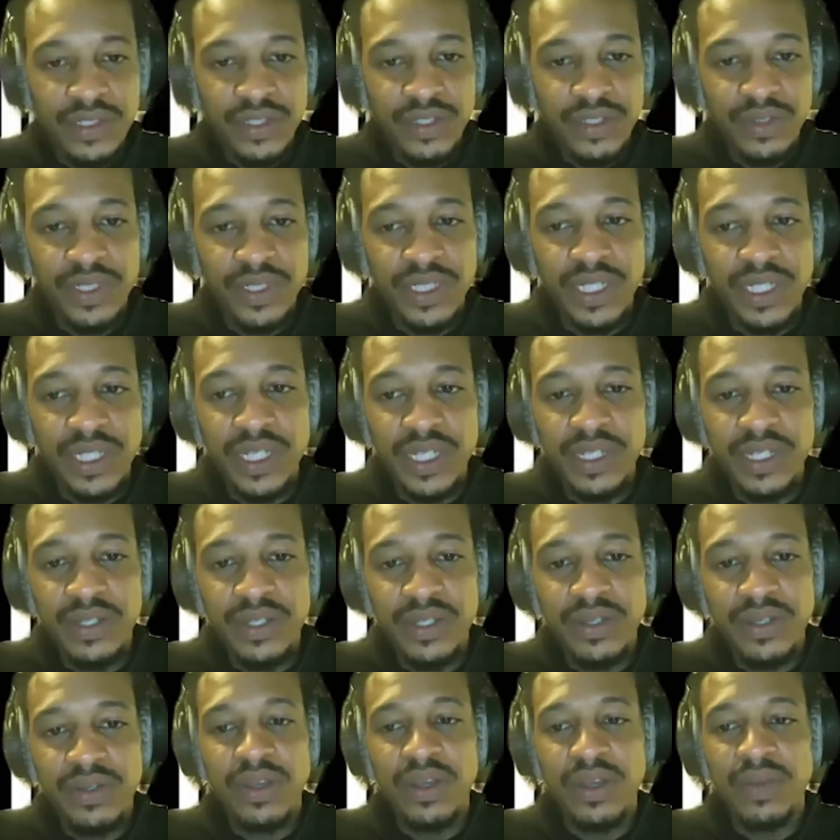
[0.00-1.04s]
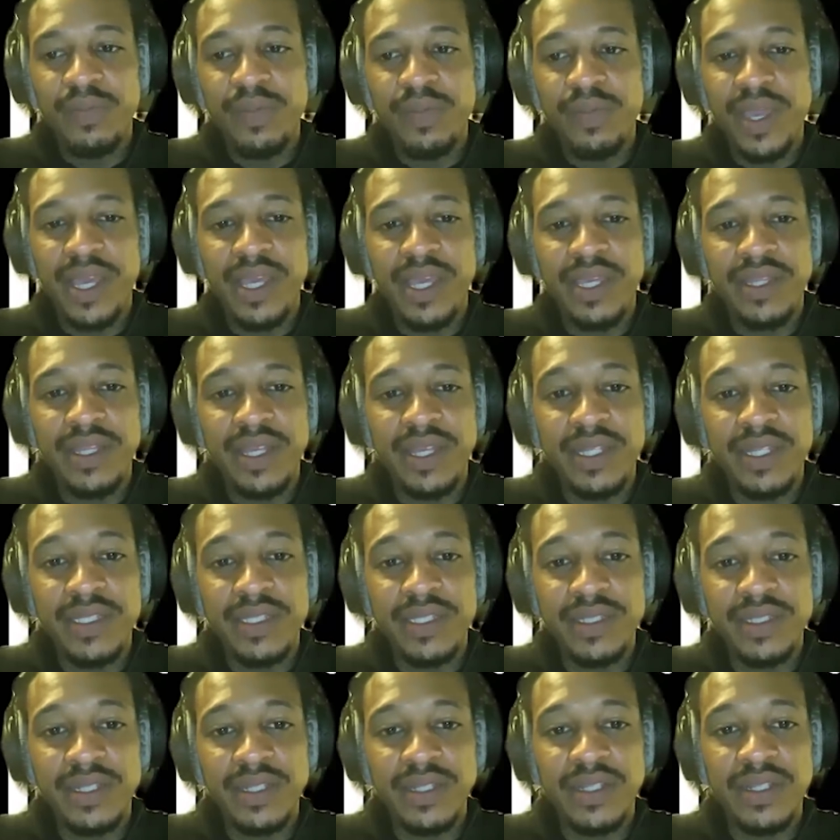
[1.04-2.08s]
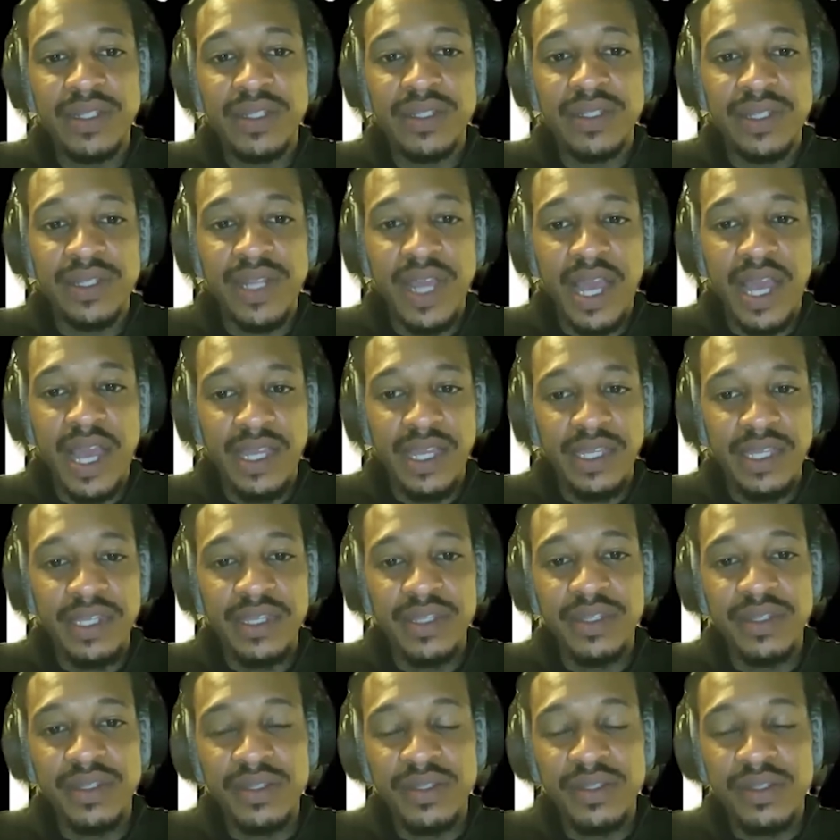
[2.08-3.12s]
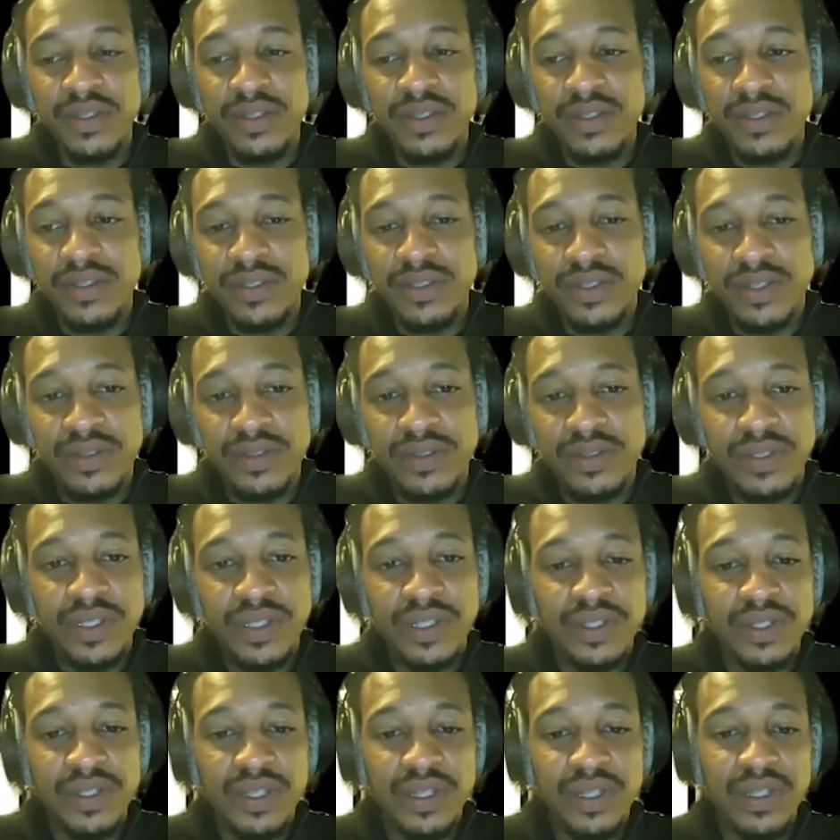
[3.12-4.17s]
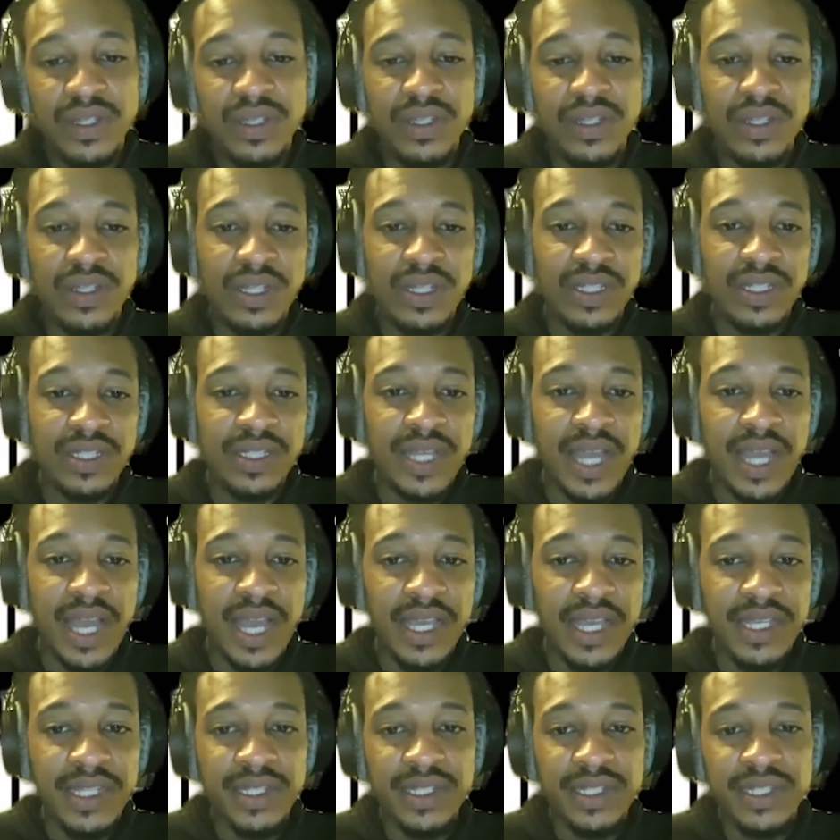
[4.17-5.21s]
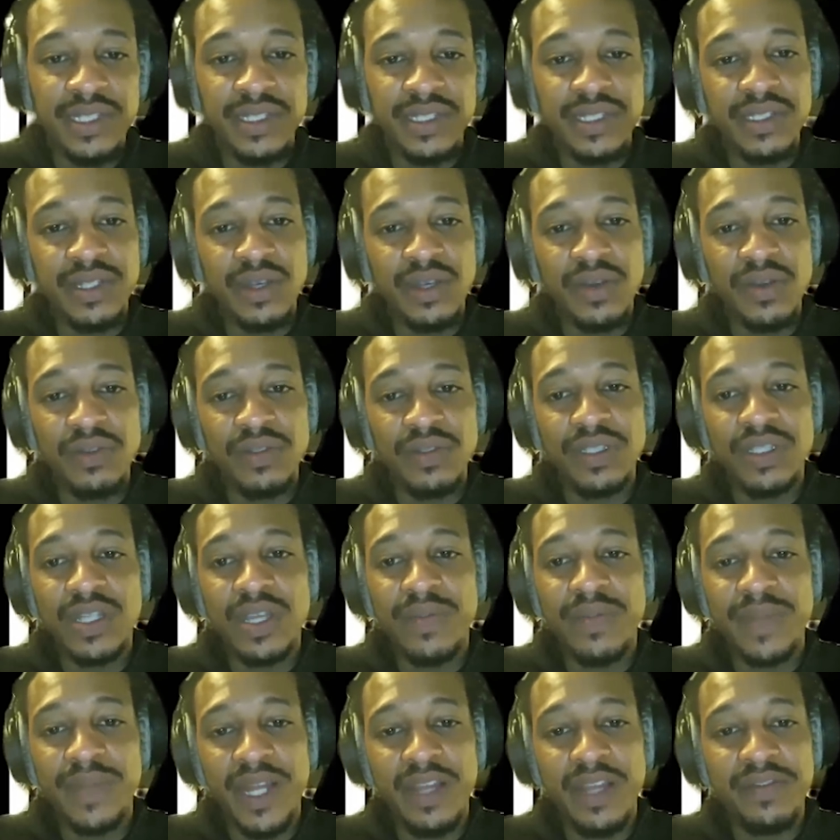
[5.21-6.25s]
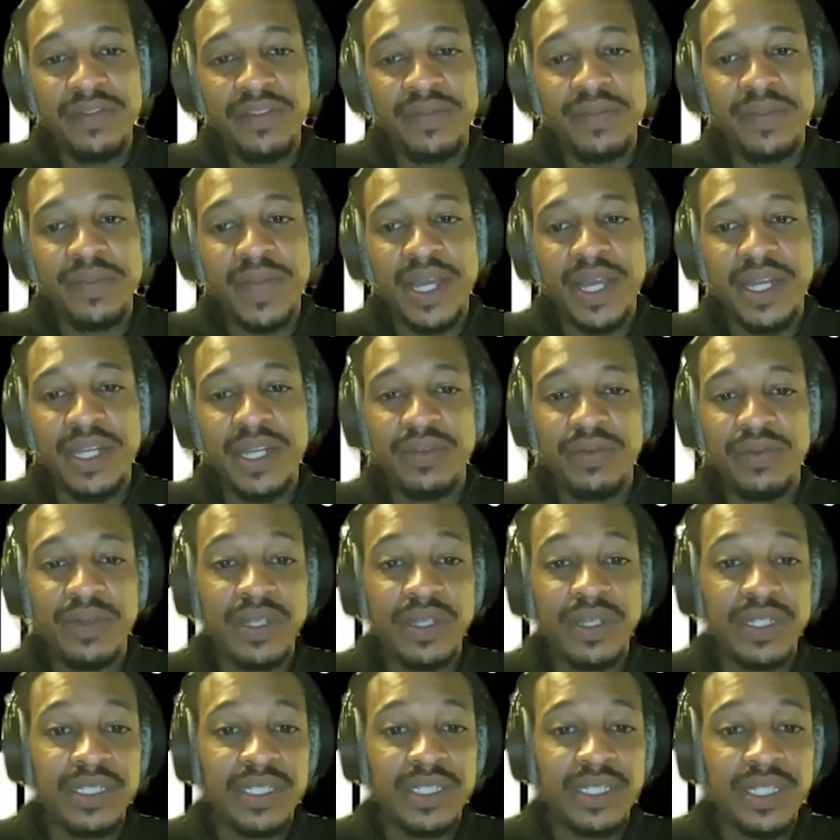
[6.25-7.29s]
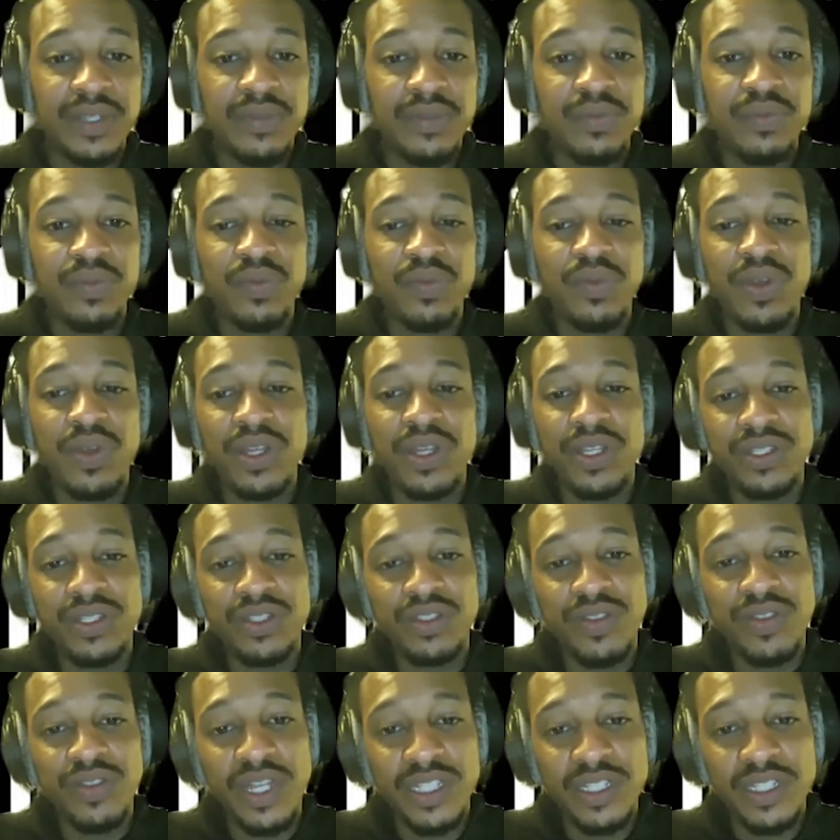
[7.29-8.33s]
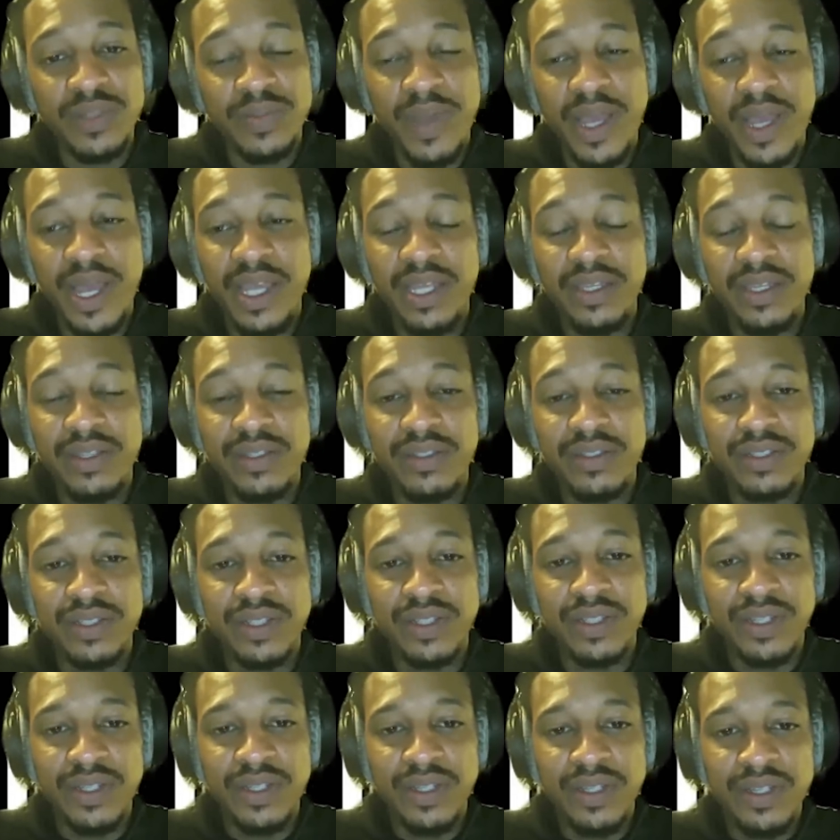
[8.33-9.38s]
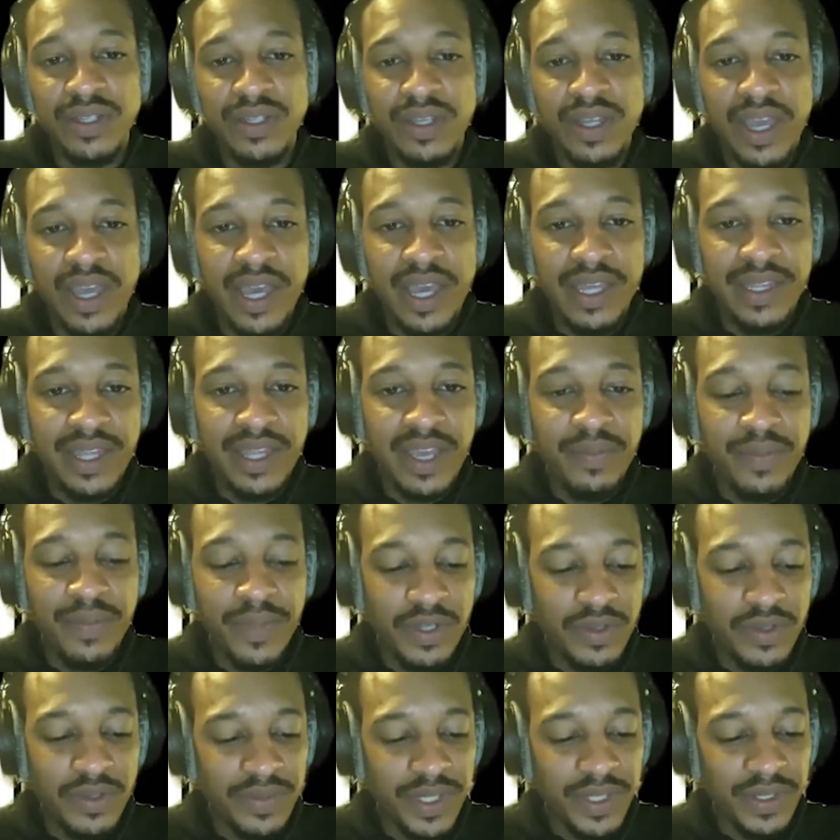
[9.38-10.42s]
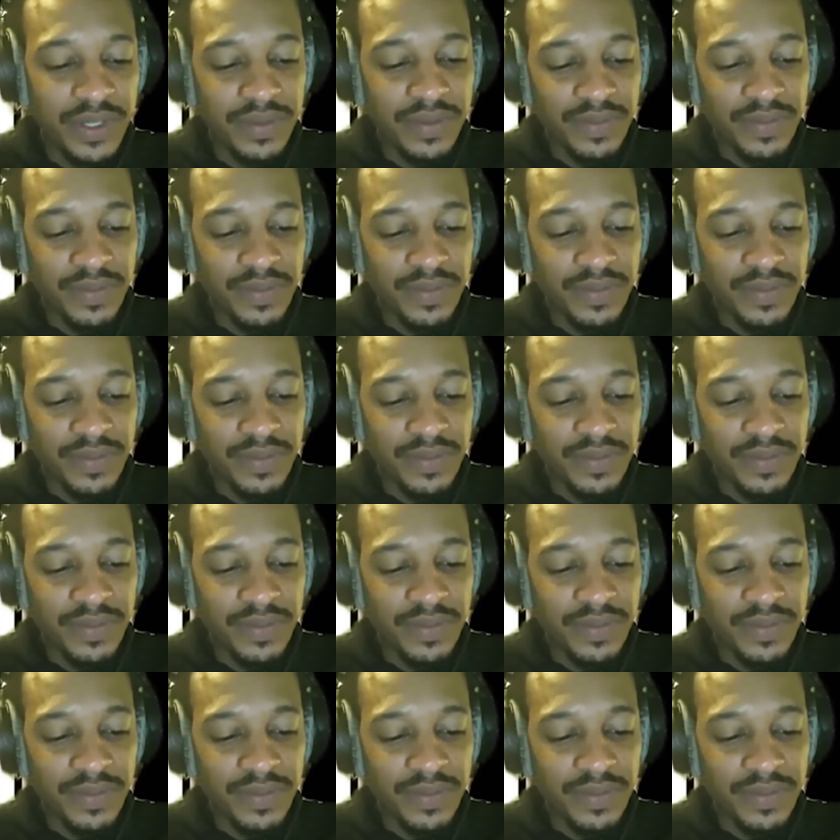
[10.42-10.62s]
we're seeing a man that's dying. So he's dying, his soul is coming out of his body, and we're going to see what transpires at that moment.